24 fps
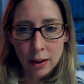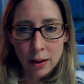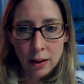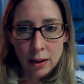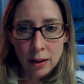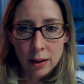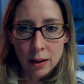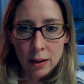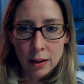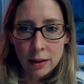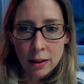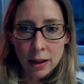
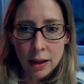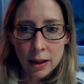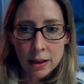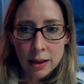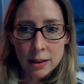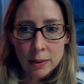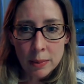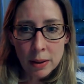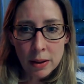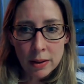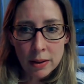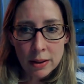They
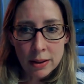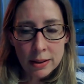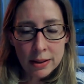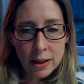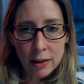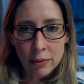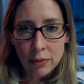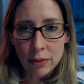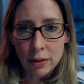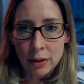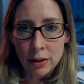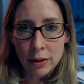experienced
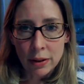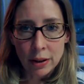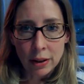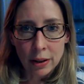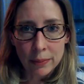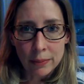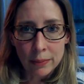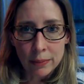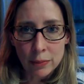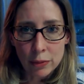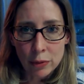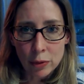everything
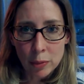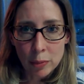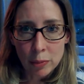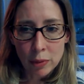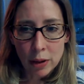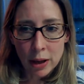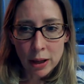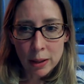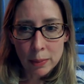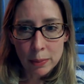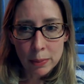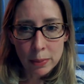from
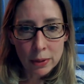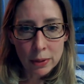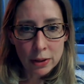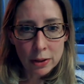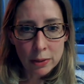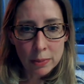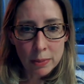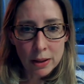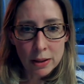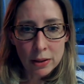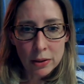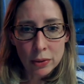rape and
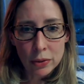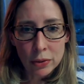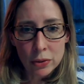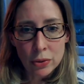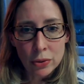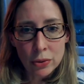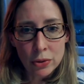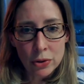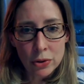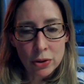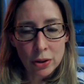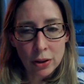mental
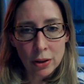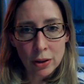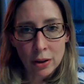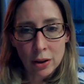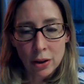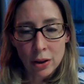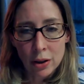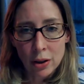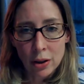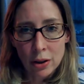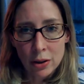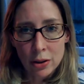torture
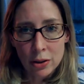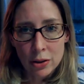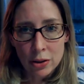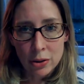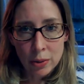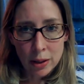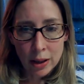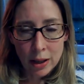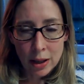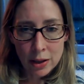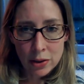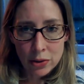to
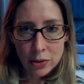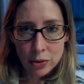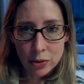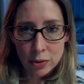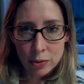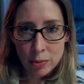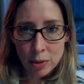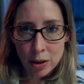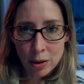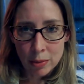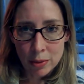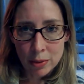occasional
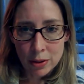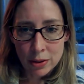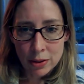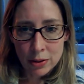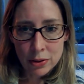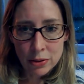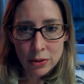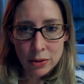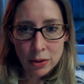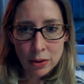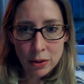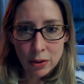moments
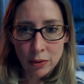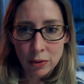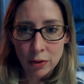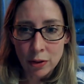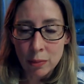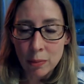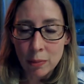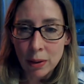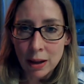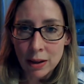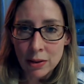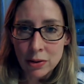of
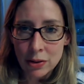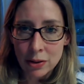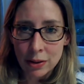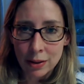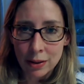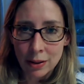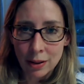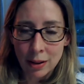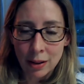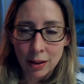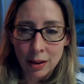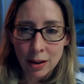compassion
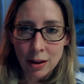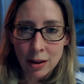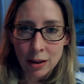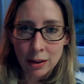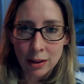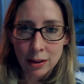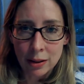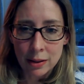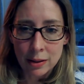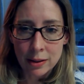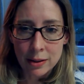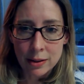and
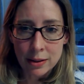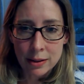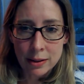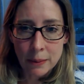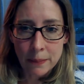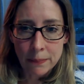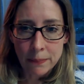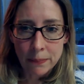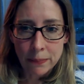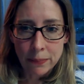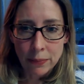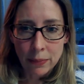kindness.
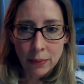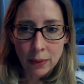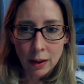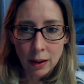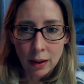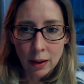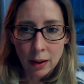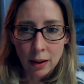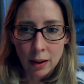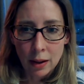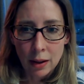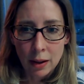
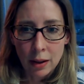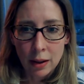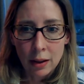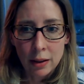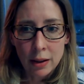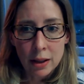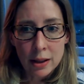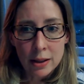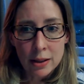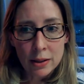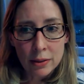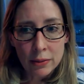They
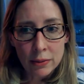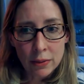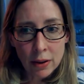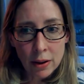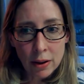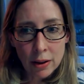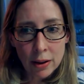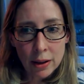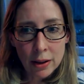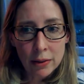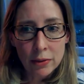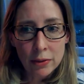
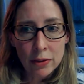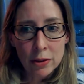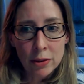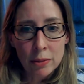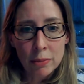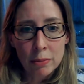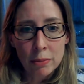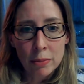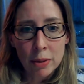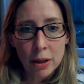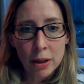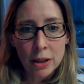survived
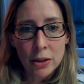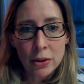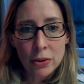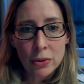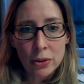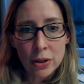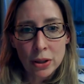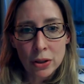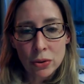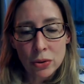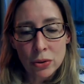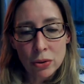by using
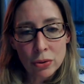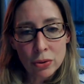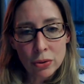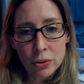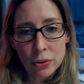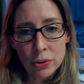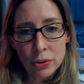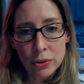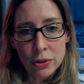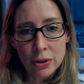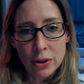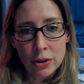tools
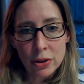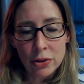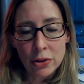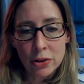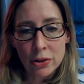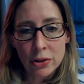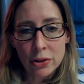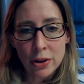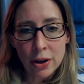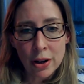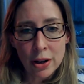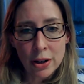such as
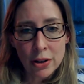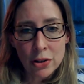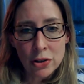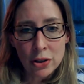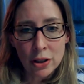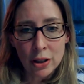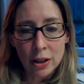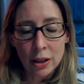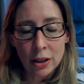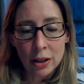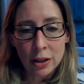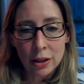Tai Chi,
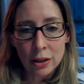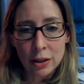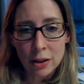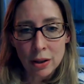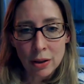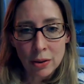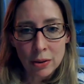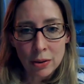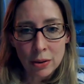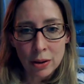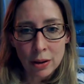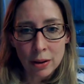
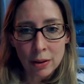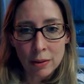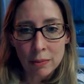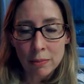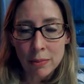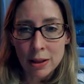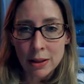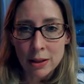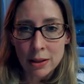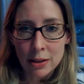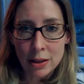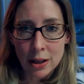yoga,
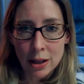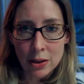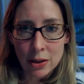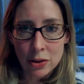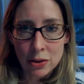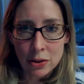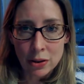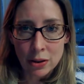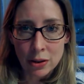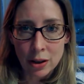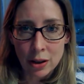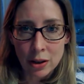
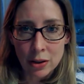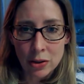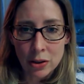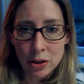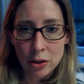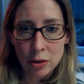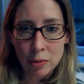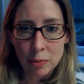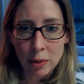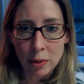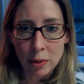meditation and humour,